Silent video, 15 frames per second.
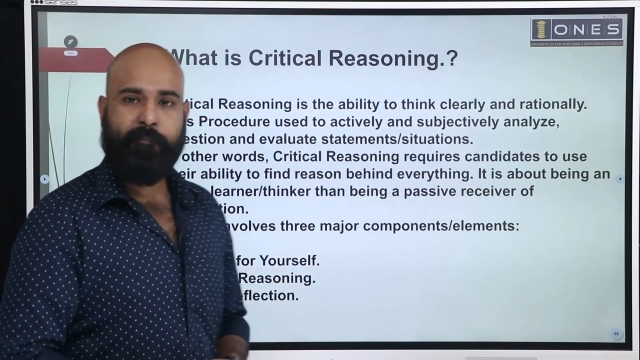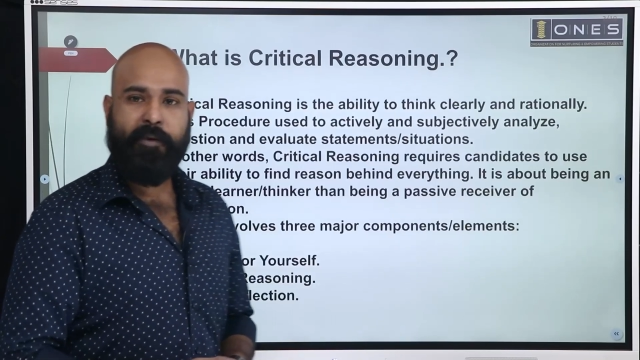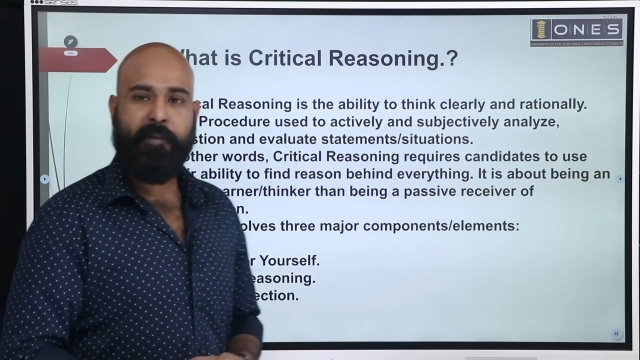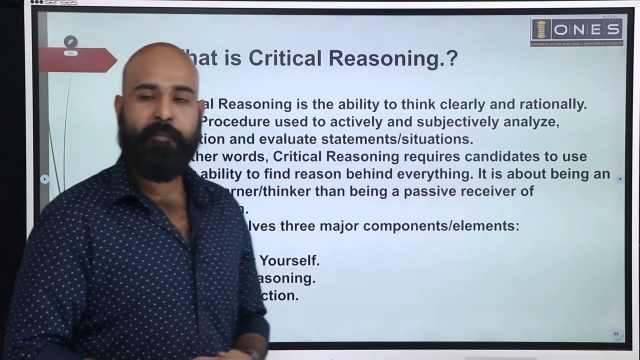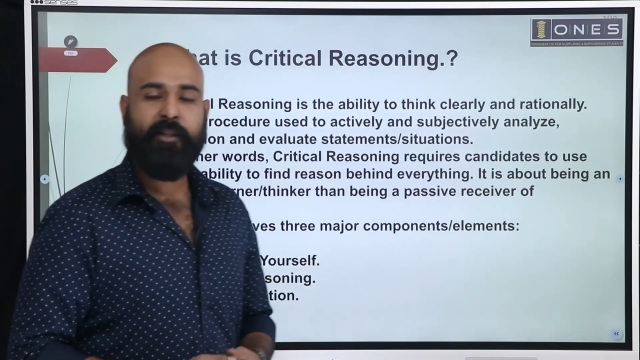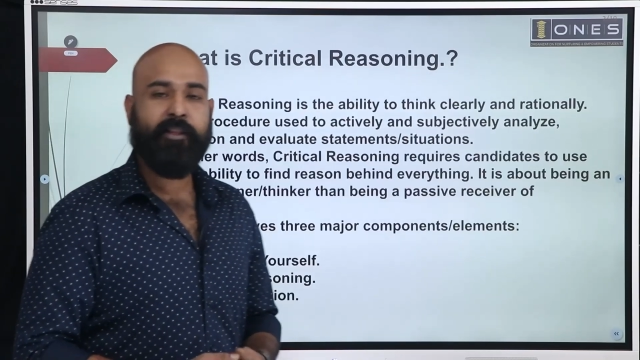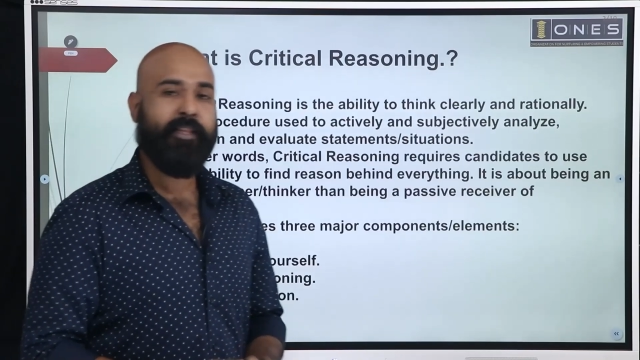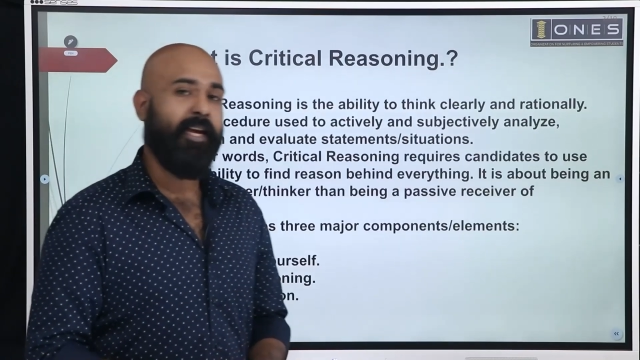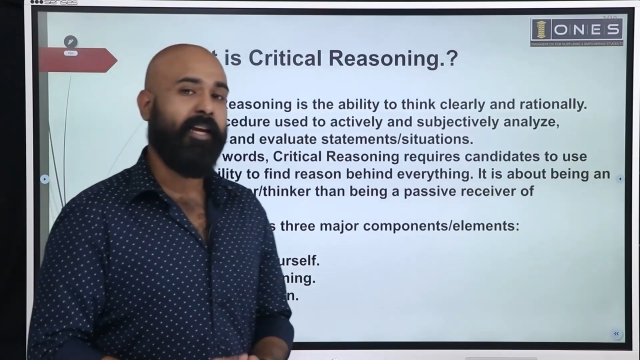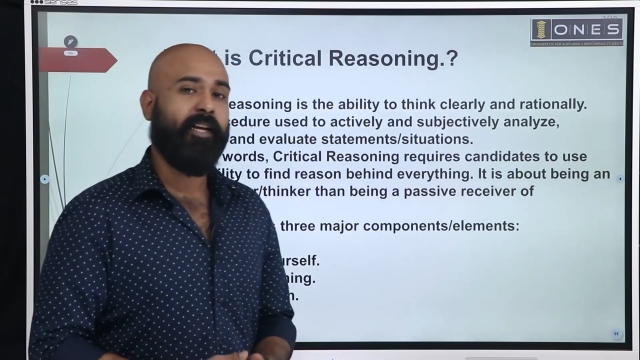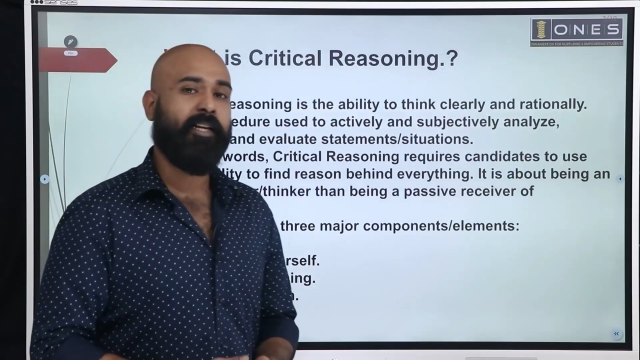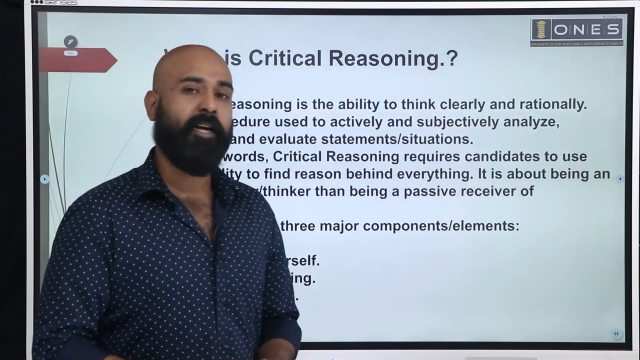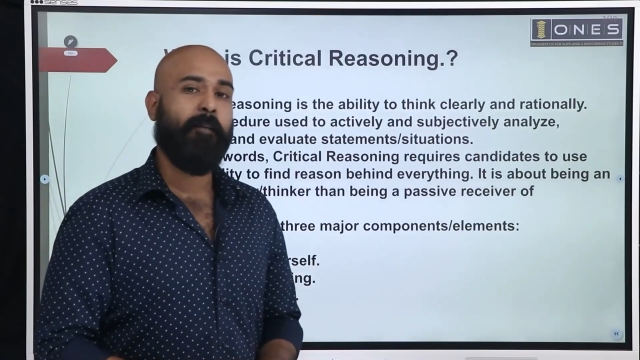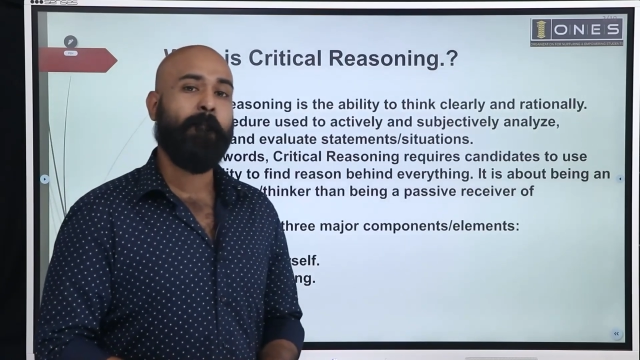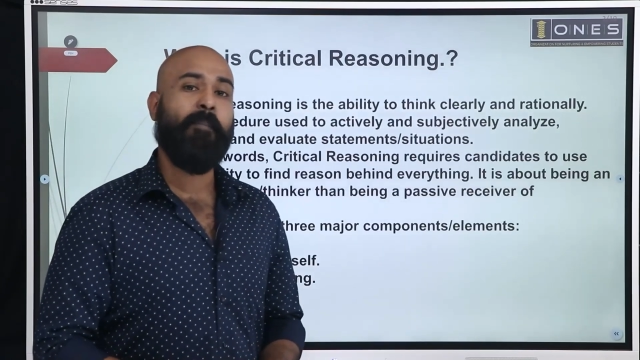people
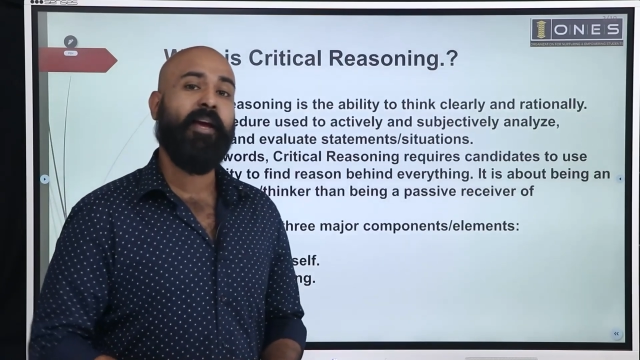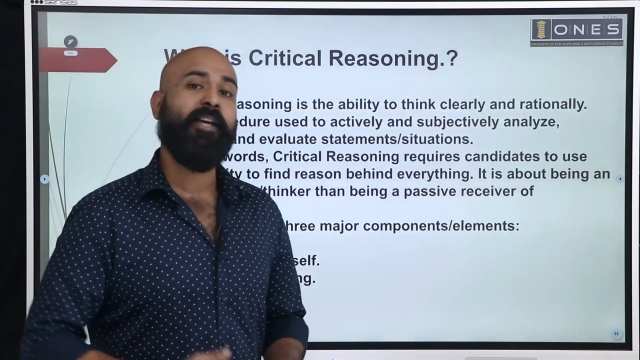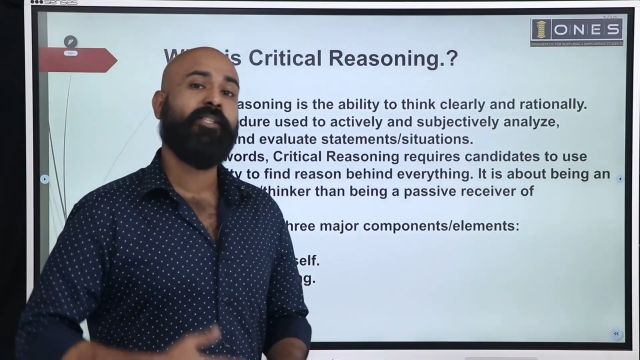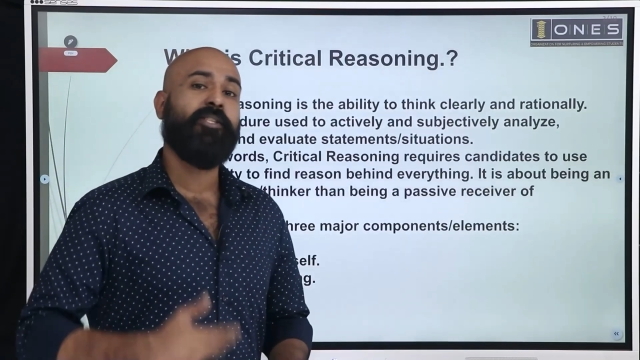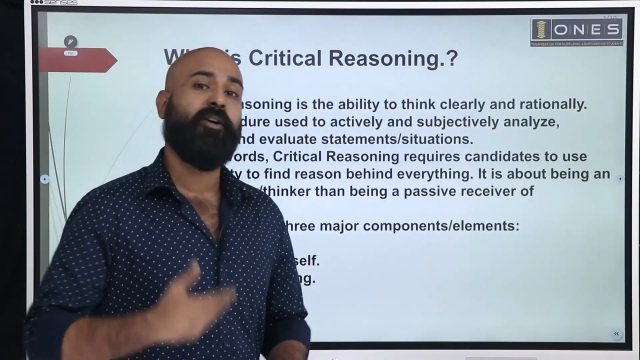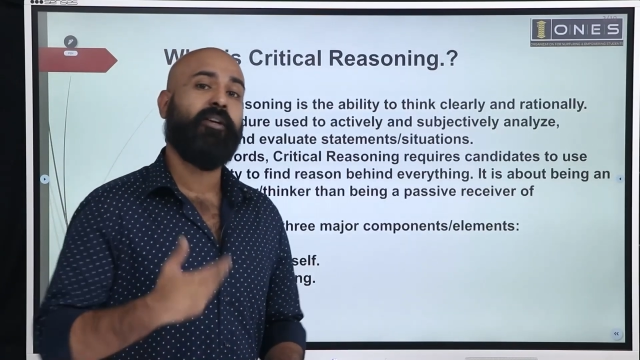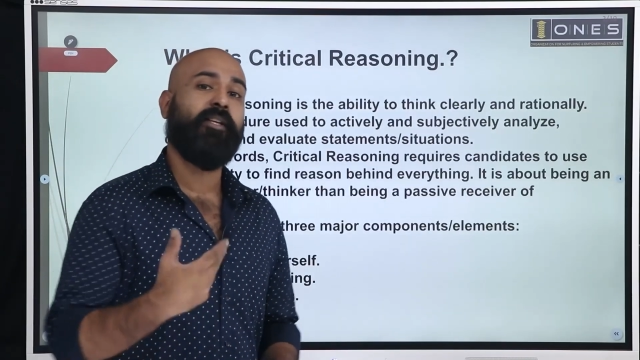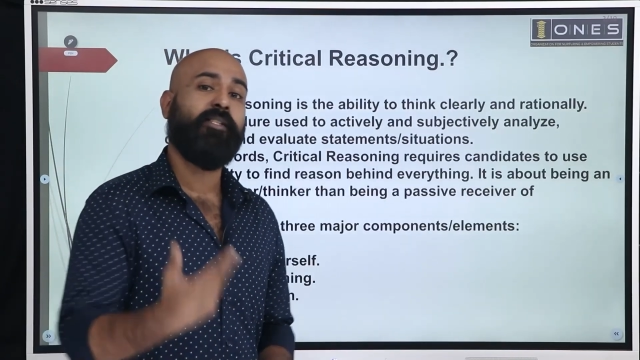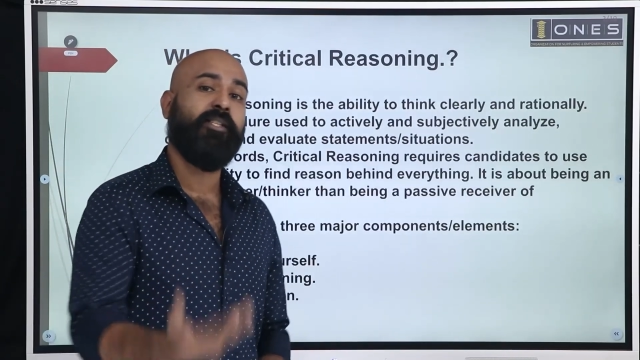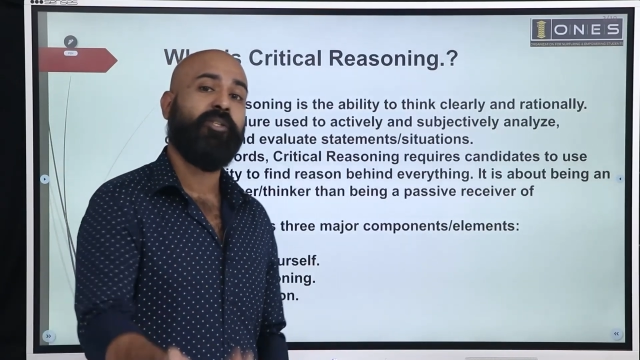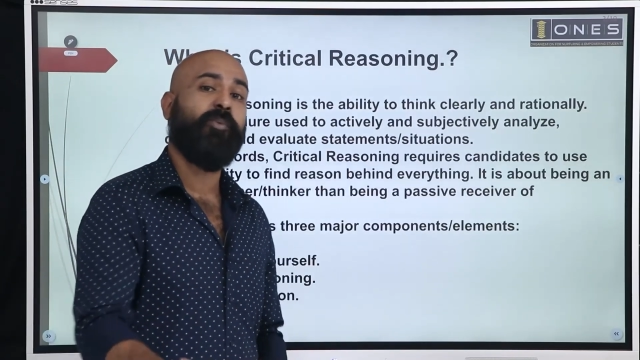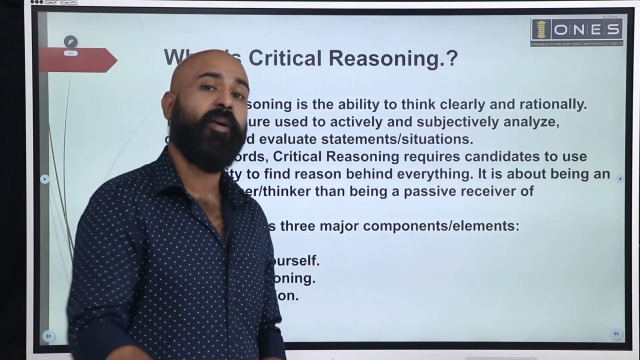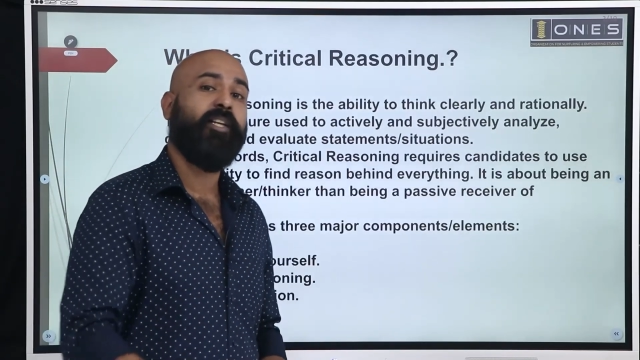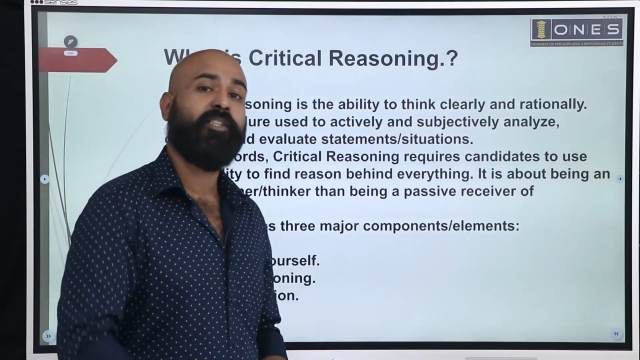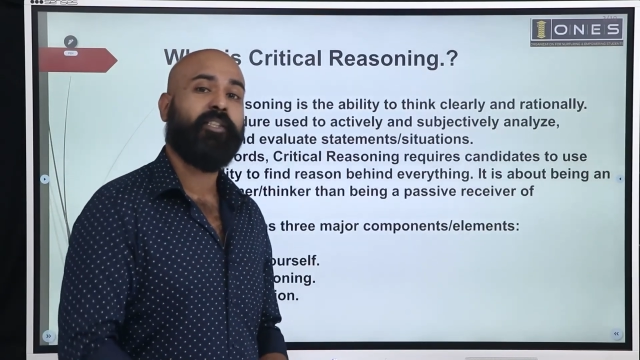think based on the
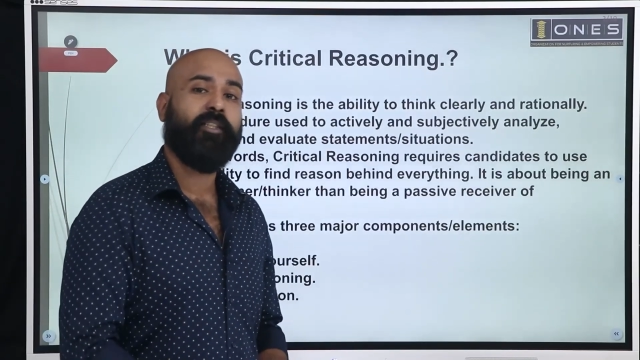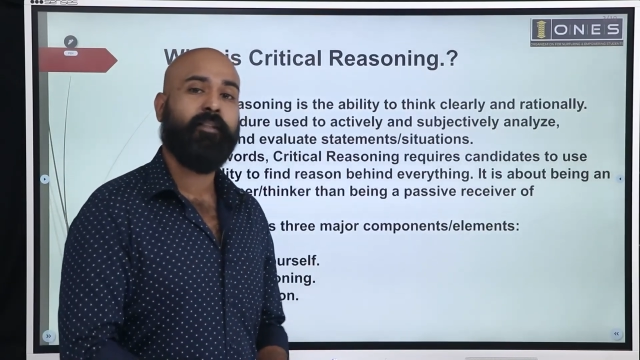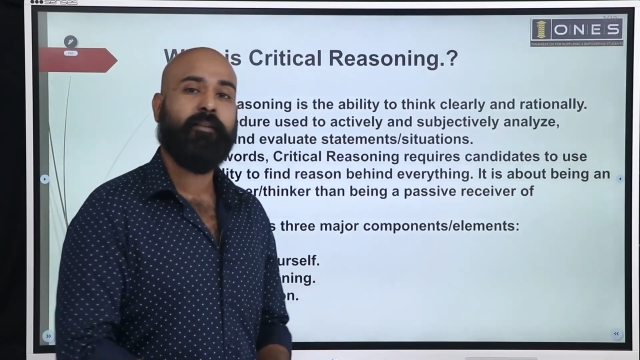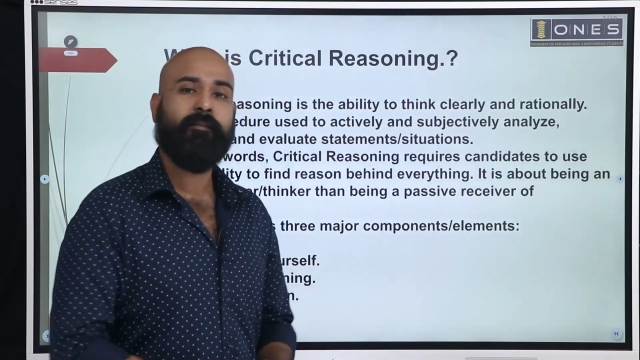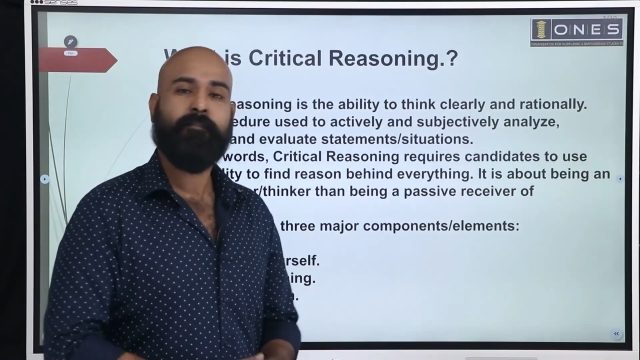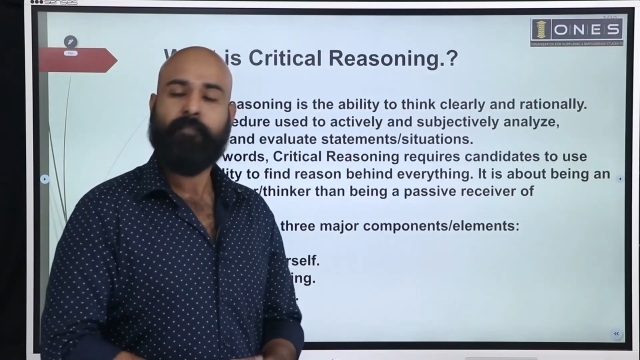situation